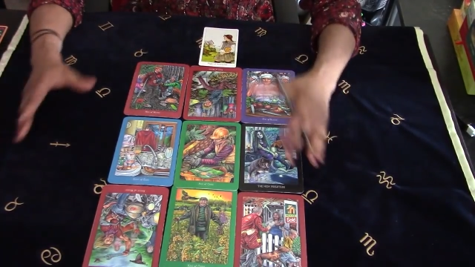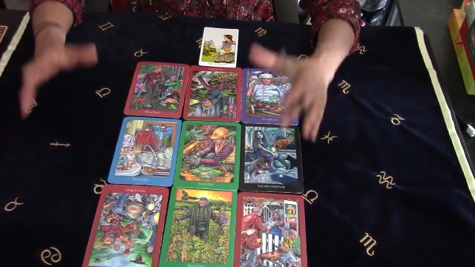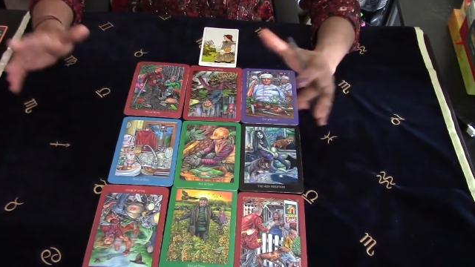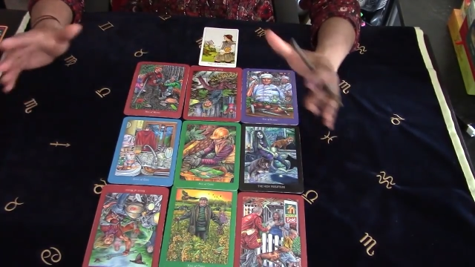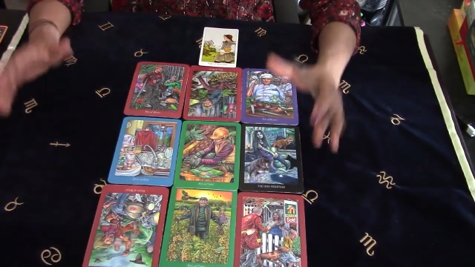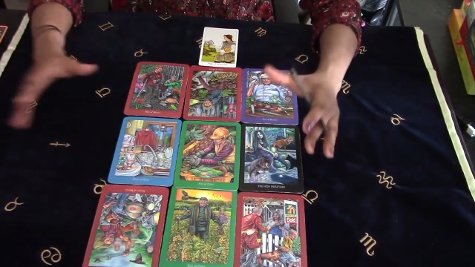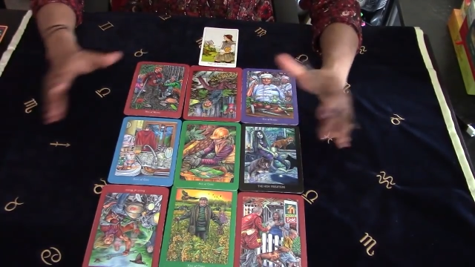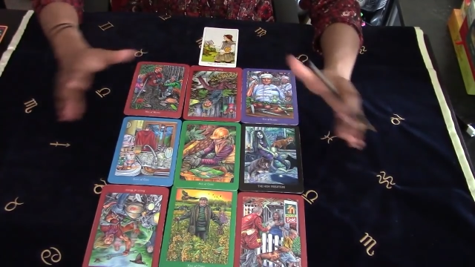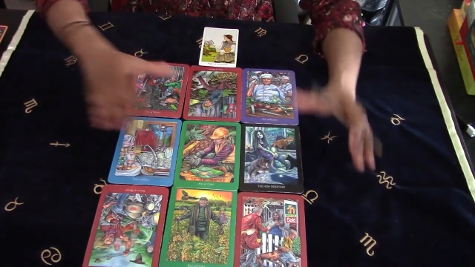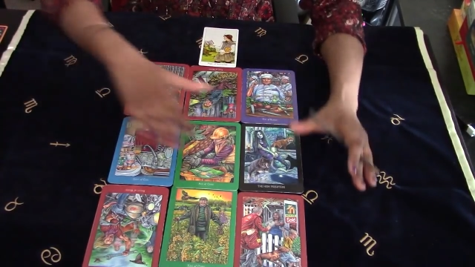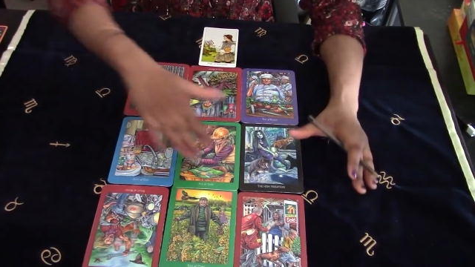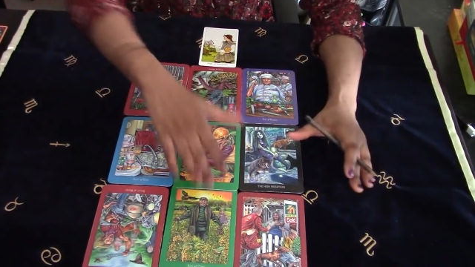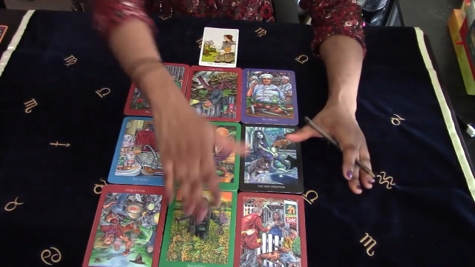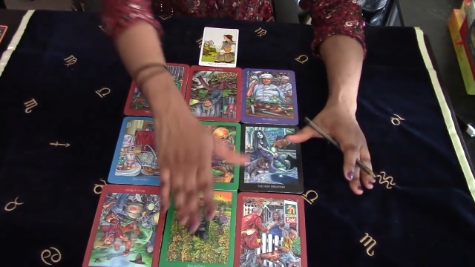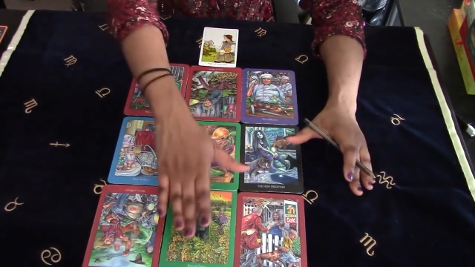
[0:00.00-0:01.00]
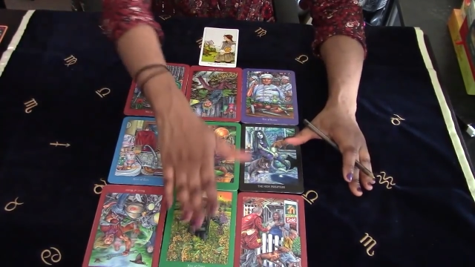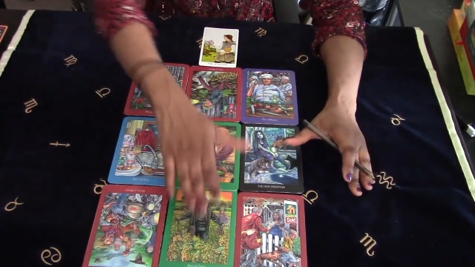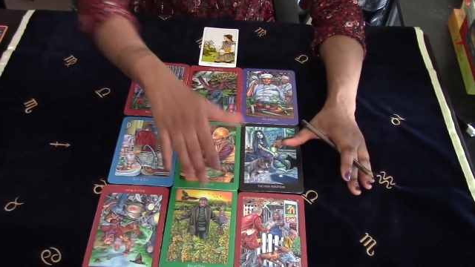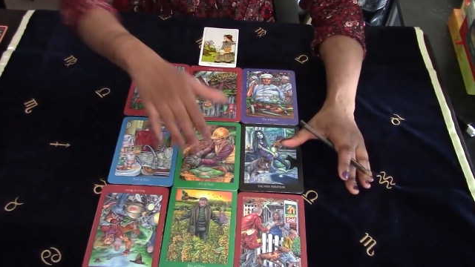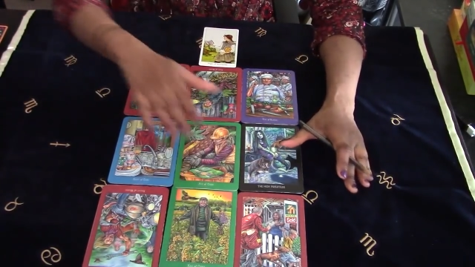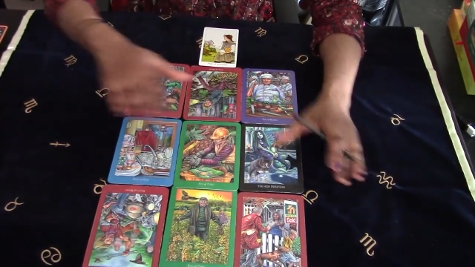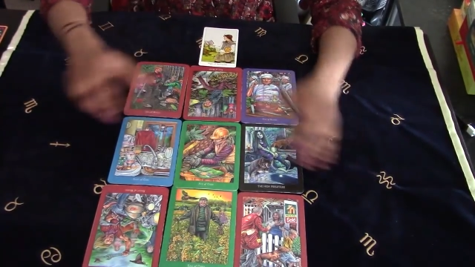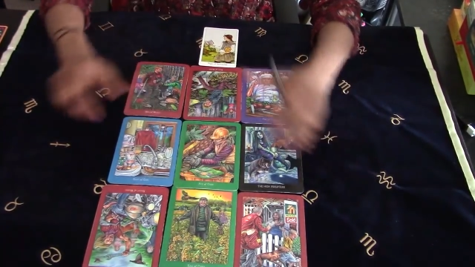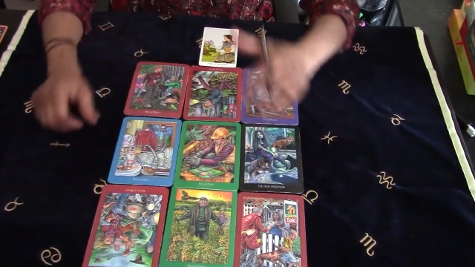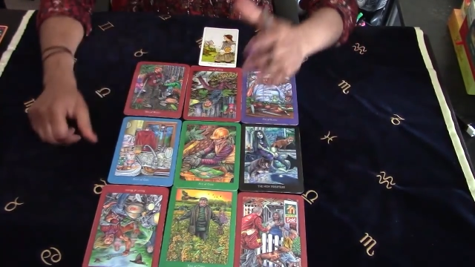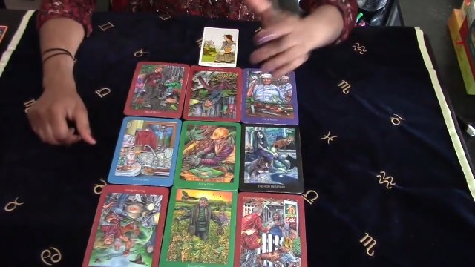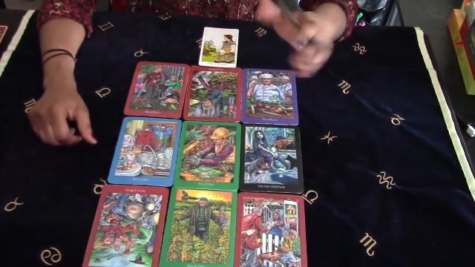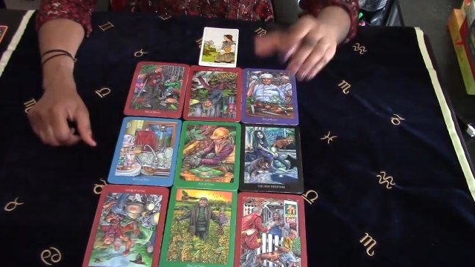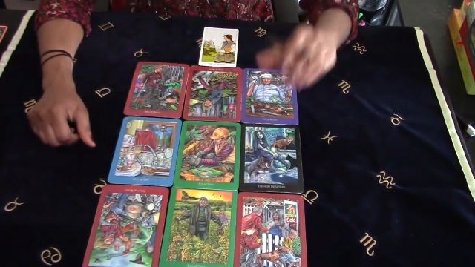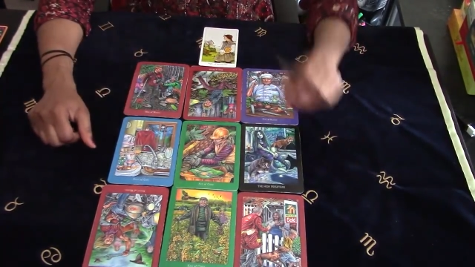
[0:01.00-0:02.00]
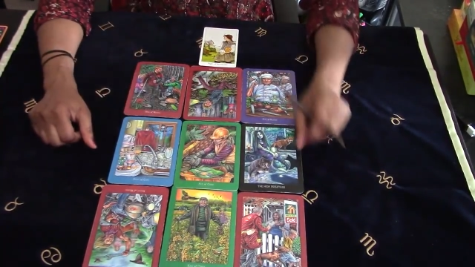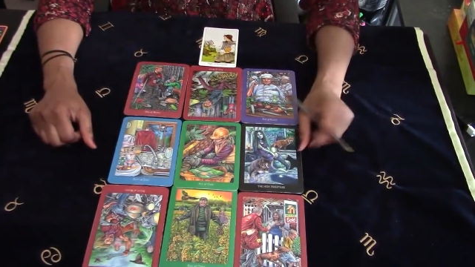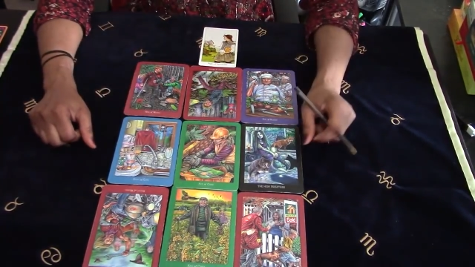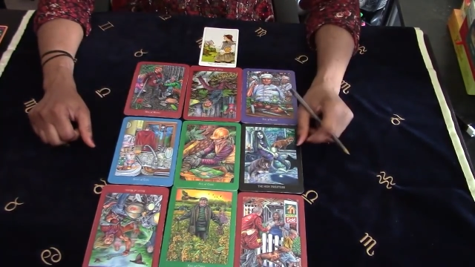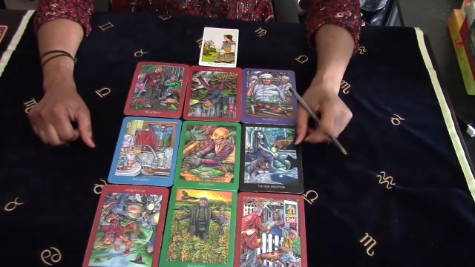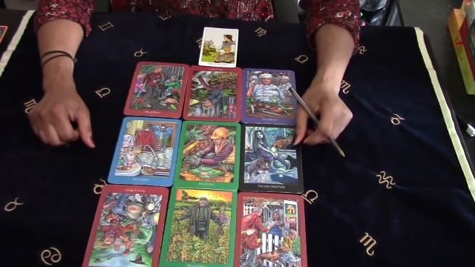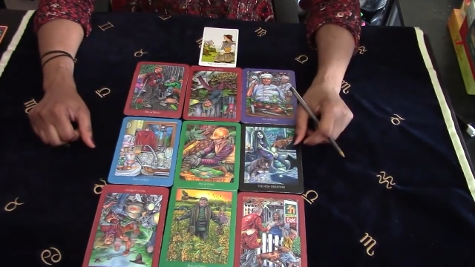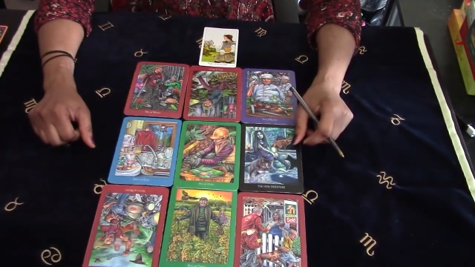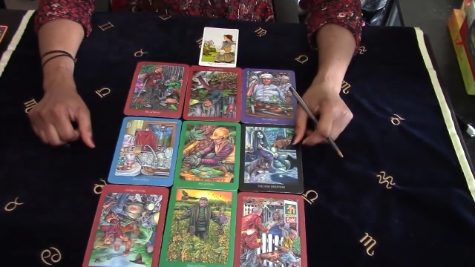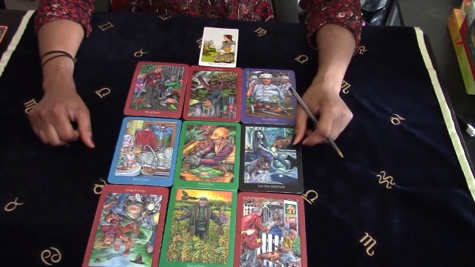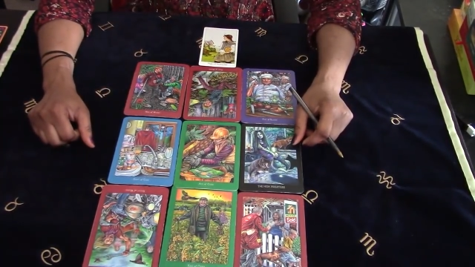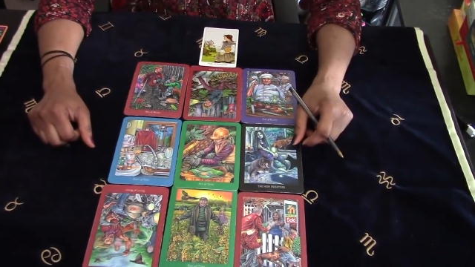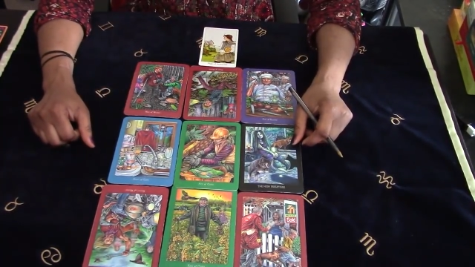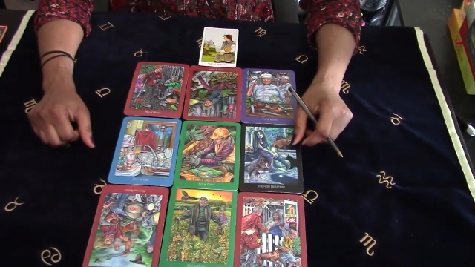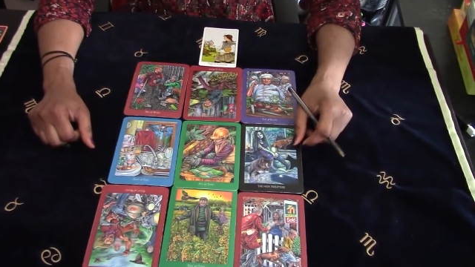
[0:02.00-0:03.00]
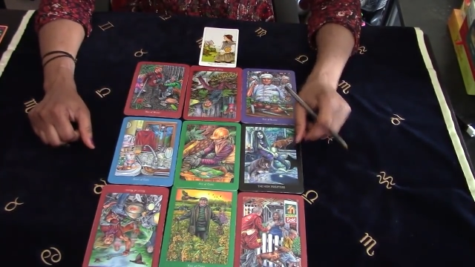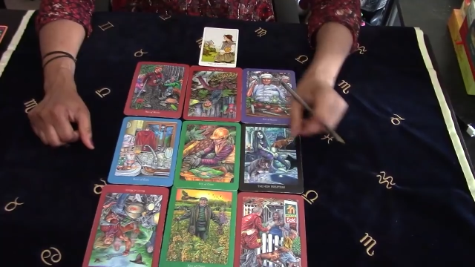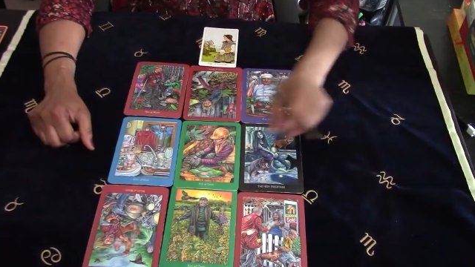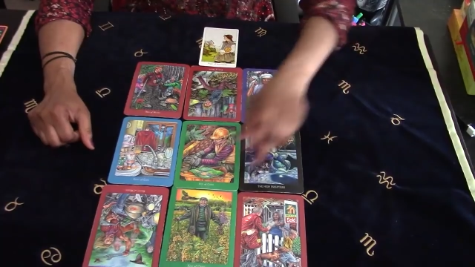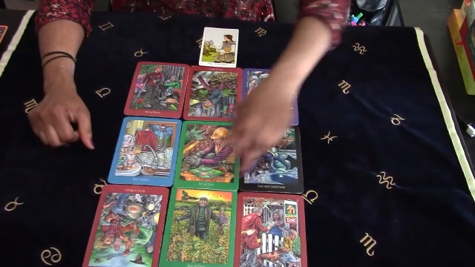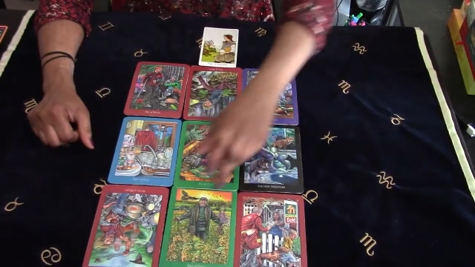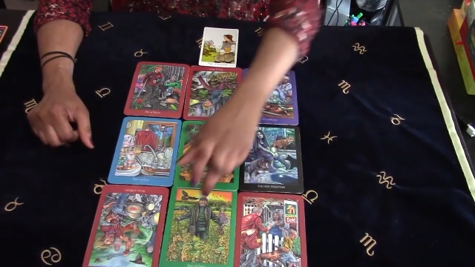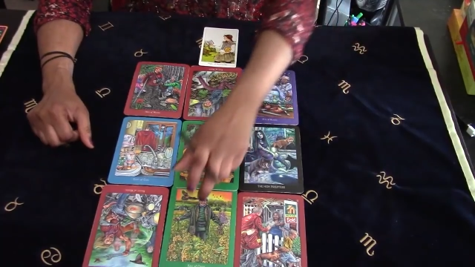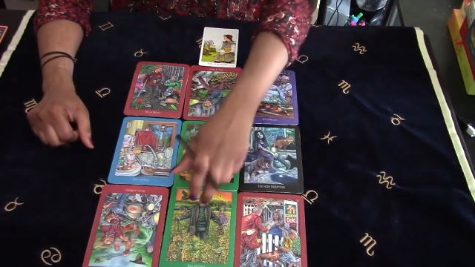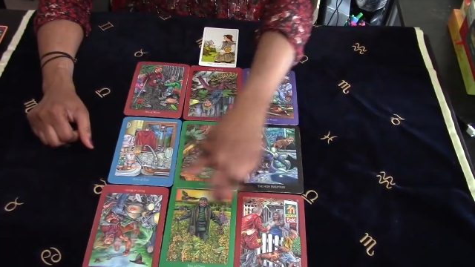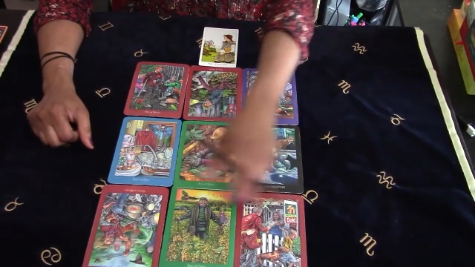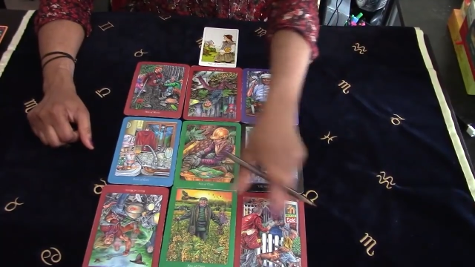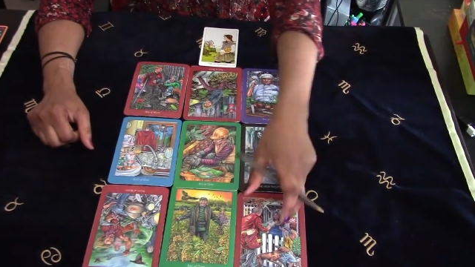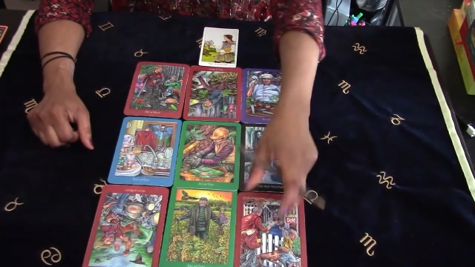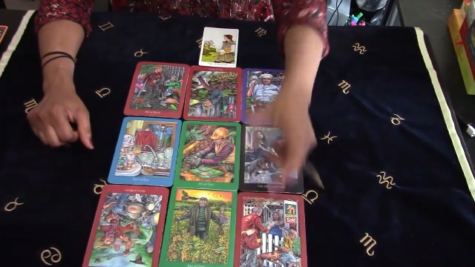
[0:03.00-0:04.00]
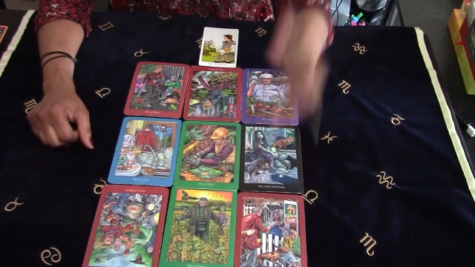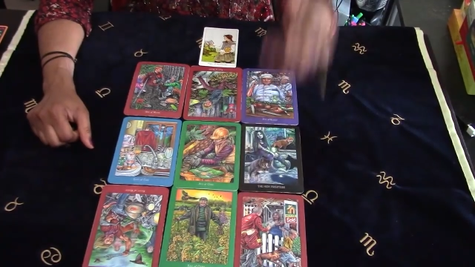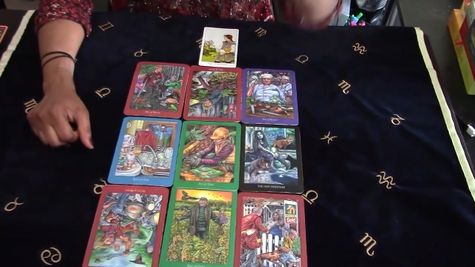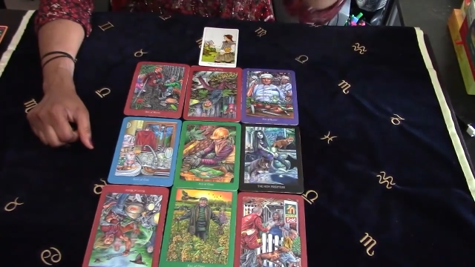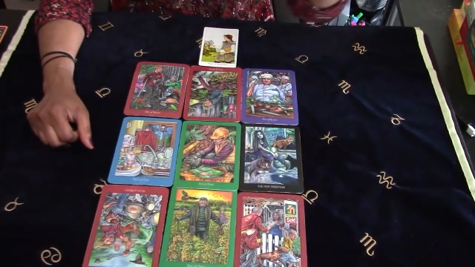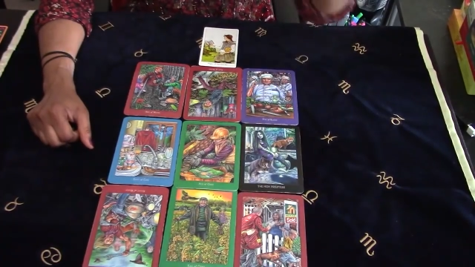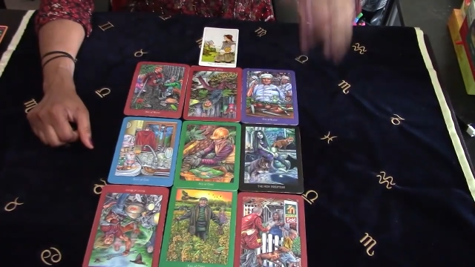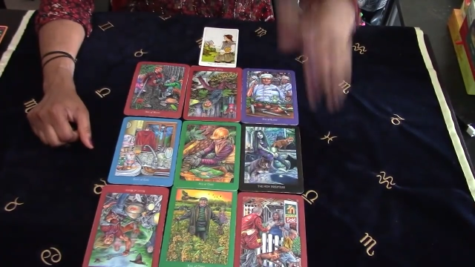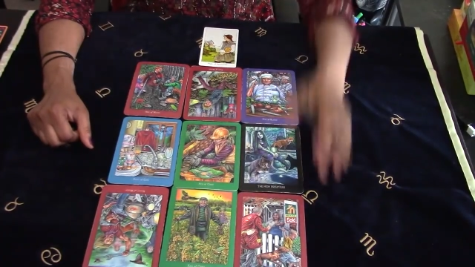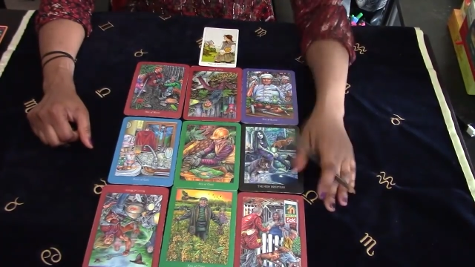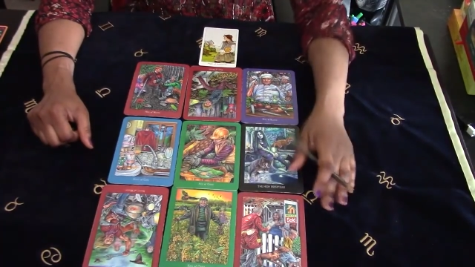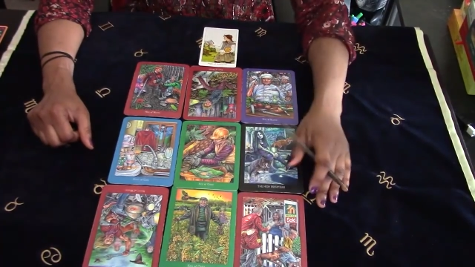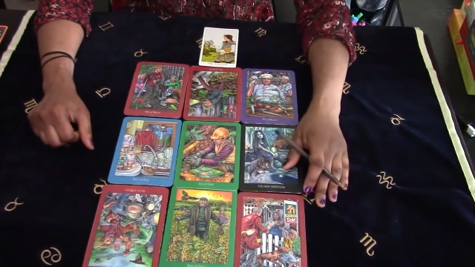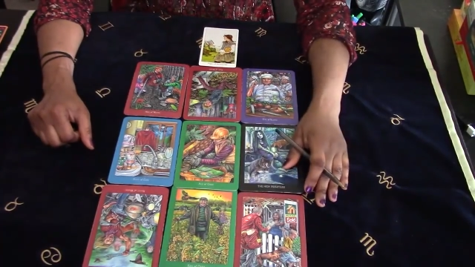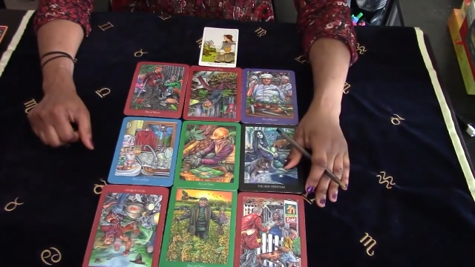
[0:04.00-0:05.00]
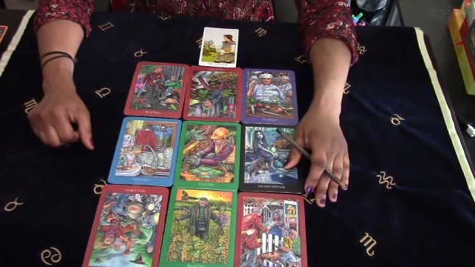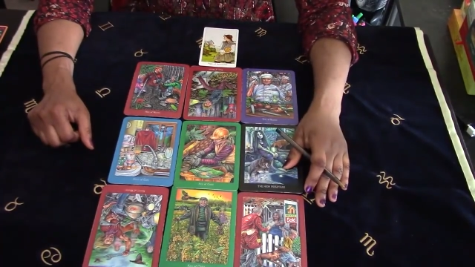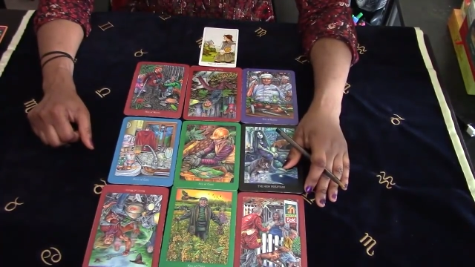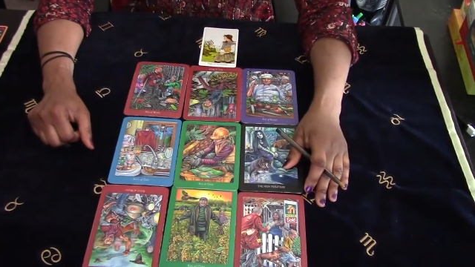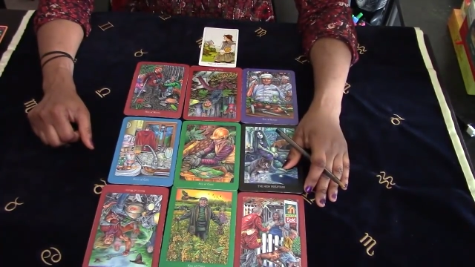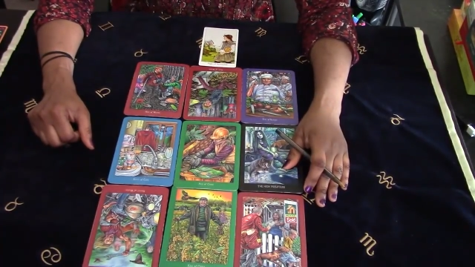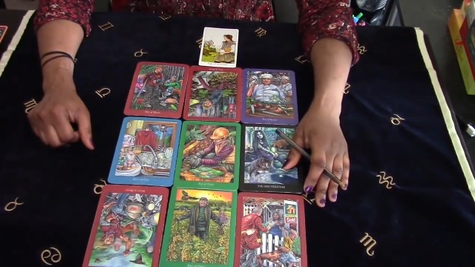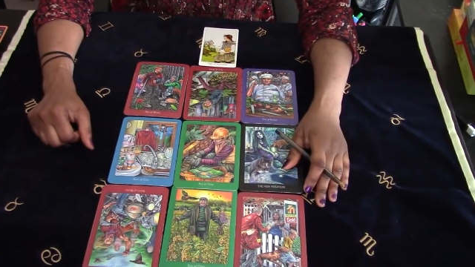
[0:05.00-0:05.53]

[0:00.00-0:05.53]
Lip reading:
(no speaker visible)